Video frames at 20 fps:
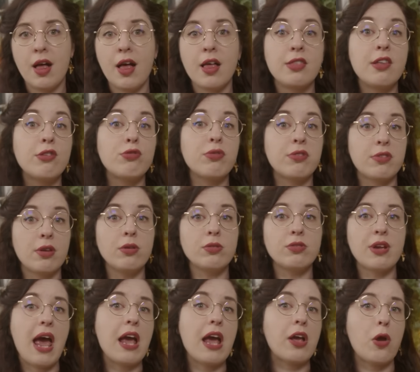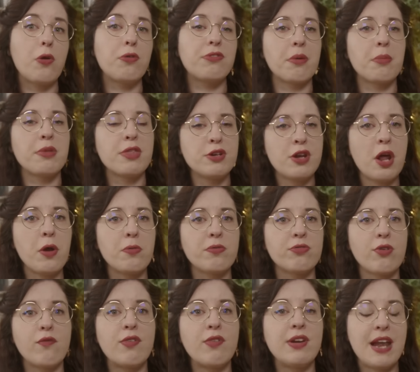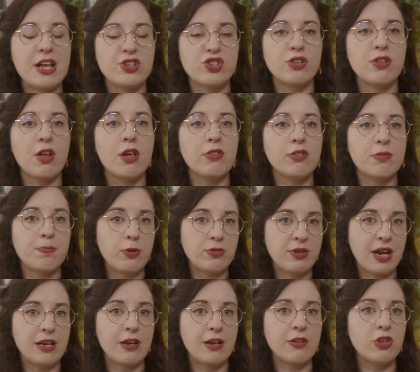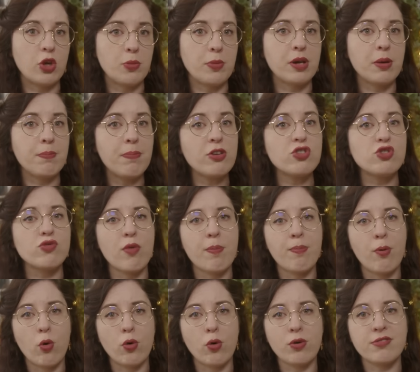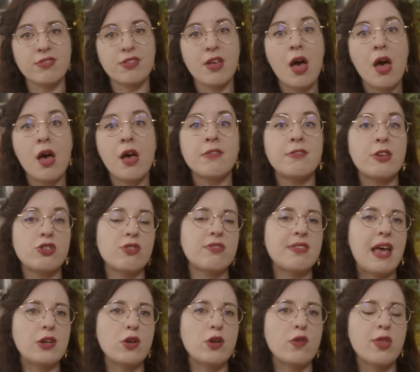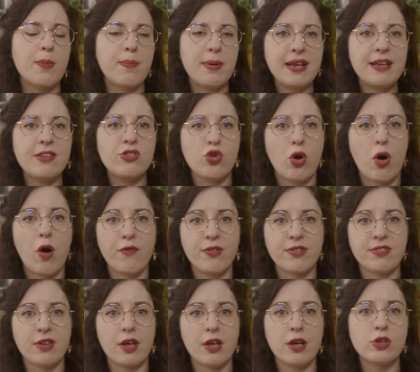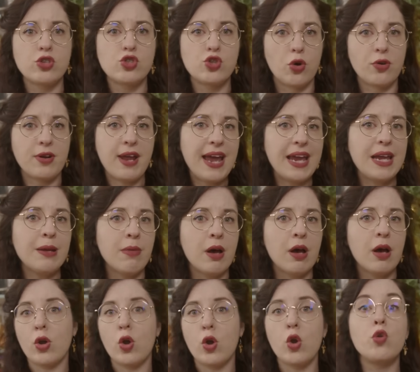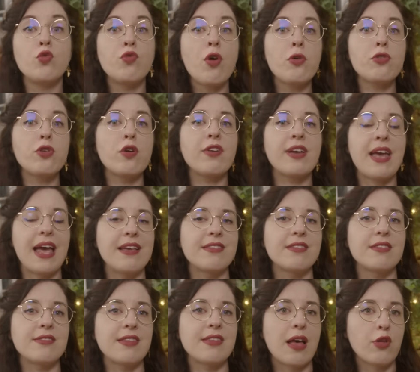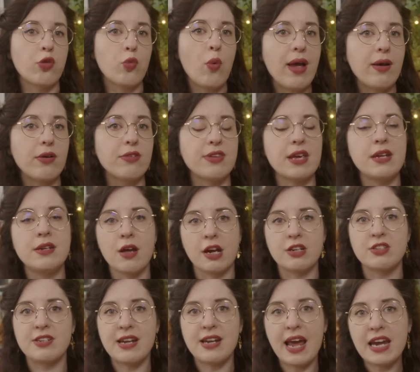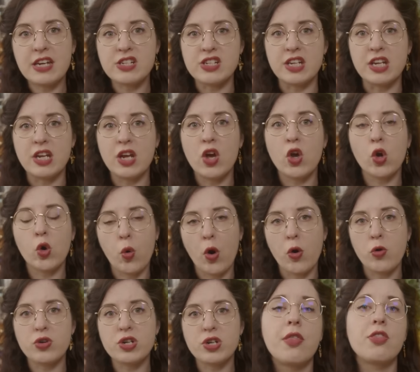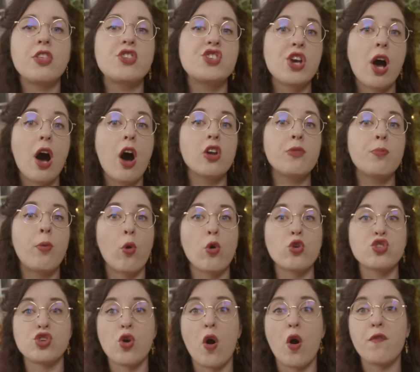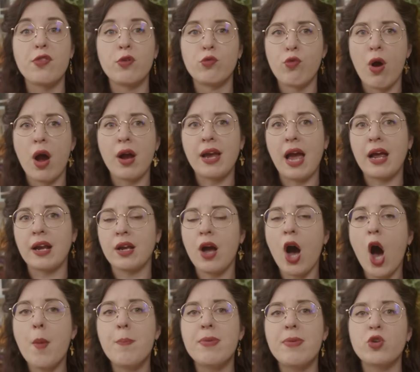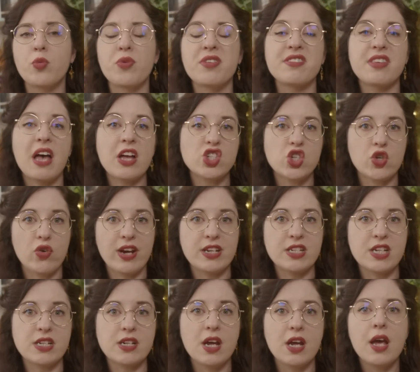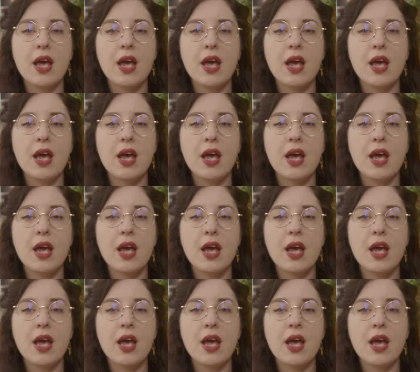This result echoes some of the notes of alleged spontaneous human combustion reports, such as that of the police officer John Heymer, who wrote of a case in South Wales in 1980, quote, the charred portion of the rug and carpet was saturated